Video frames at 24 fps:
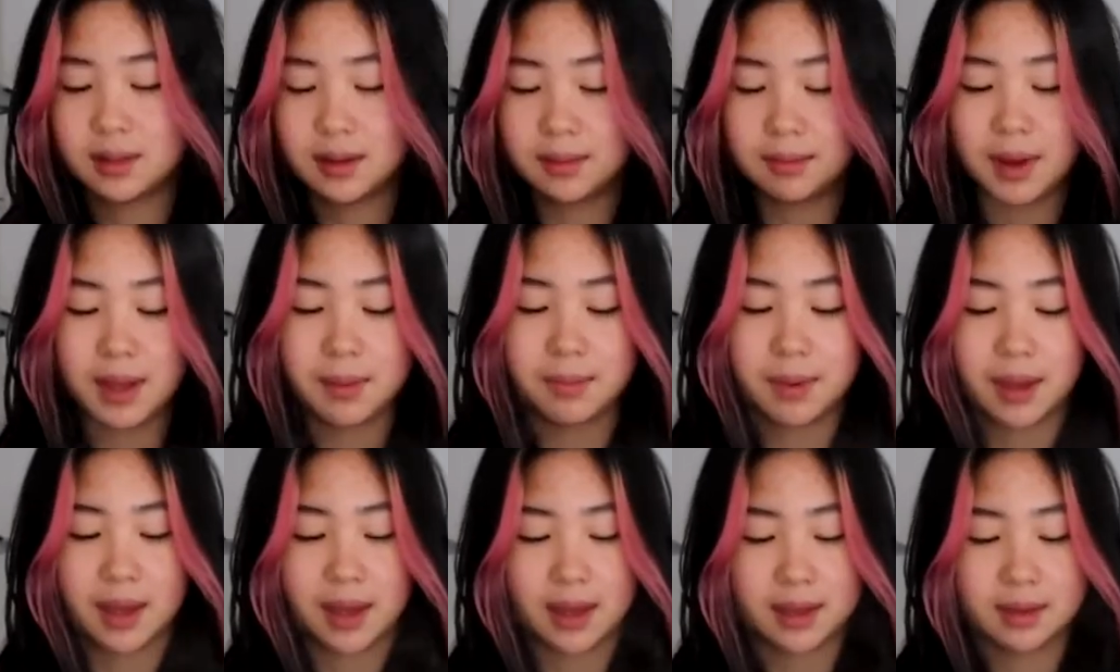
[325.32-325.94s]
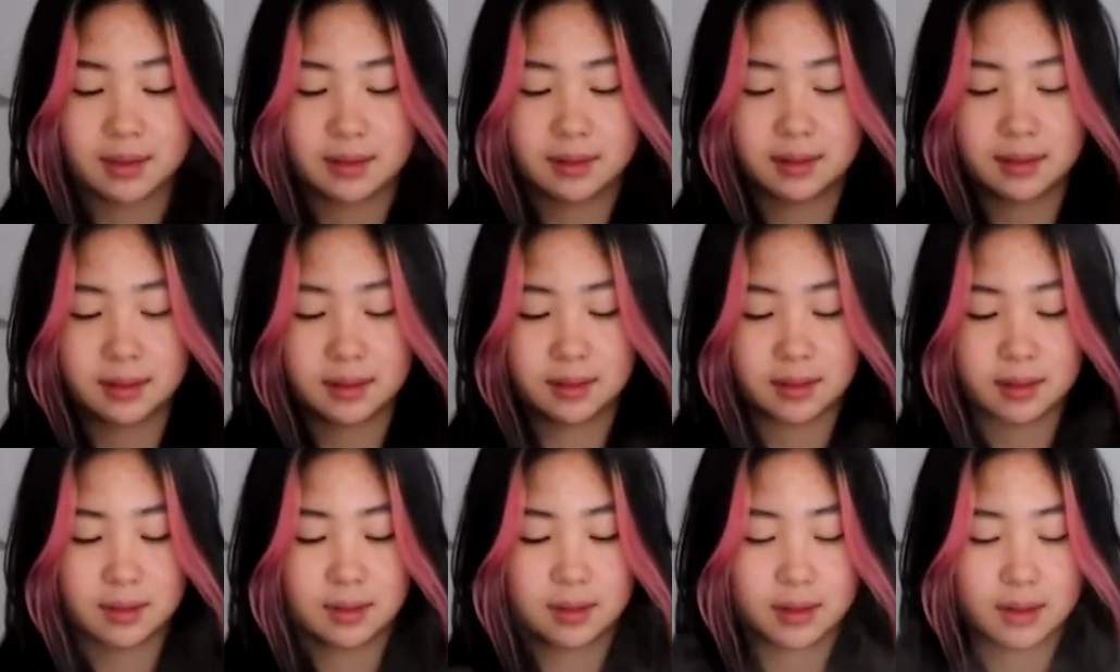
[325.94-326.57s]
My bad.
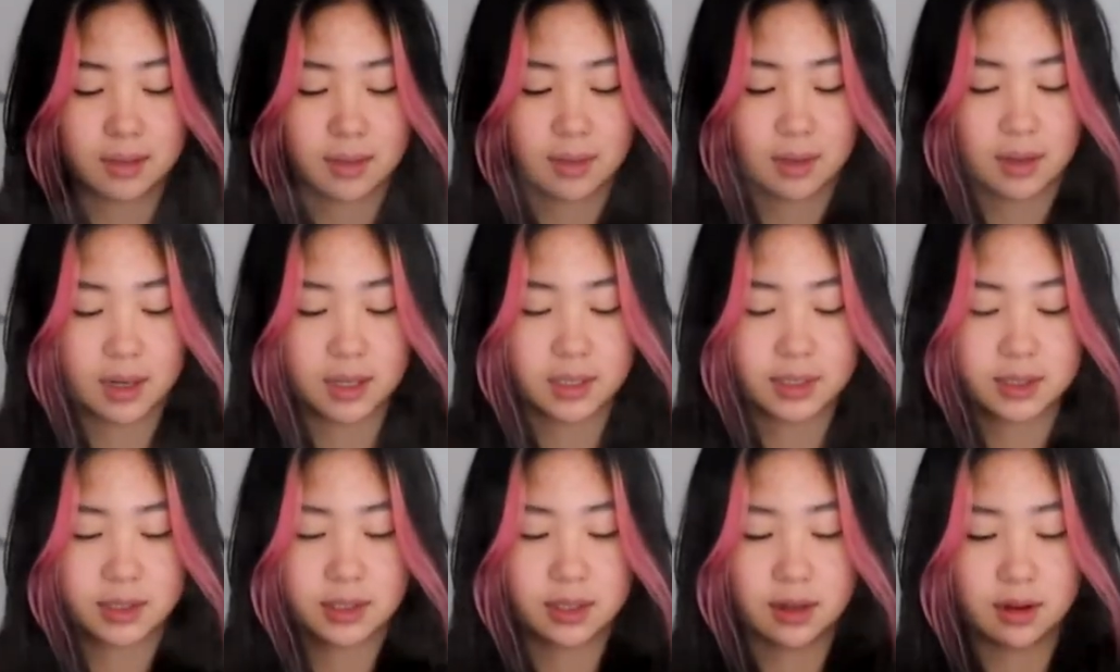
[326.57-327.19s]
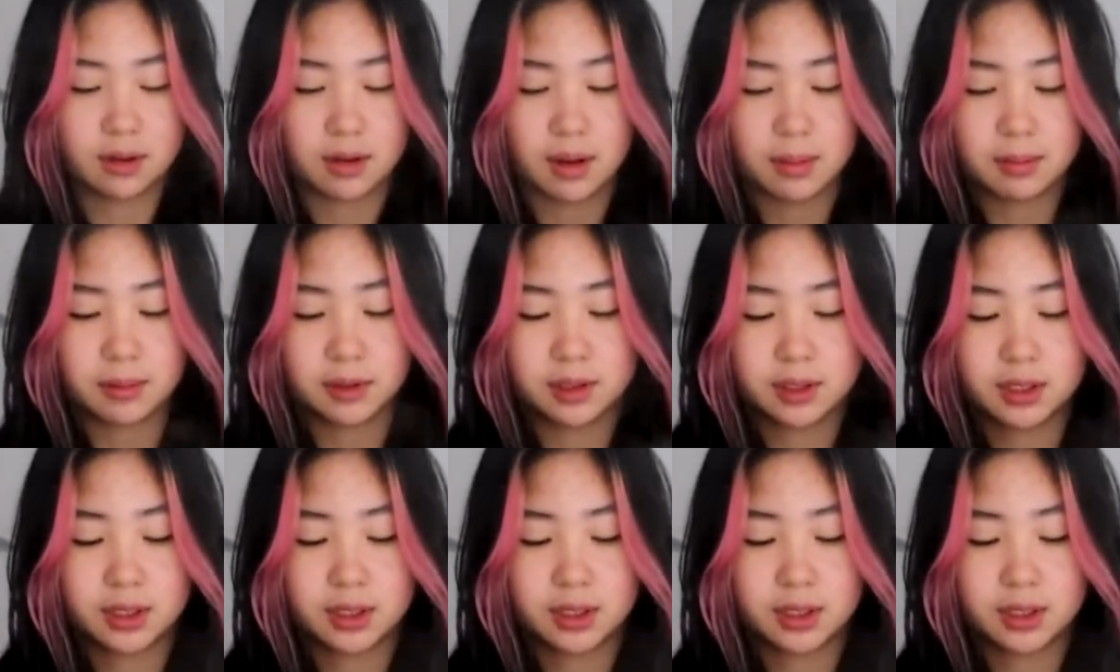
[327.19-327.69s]
Alright, so I'm gonna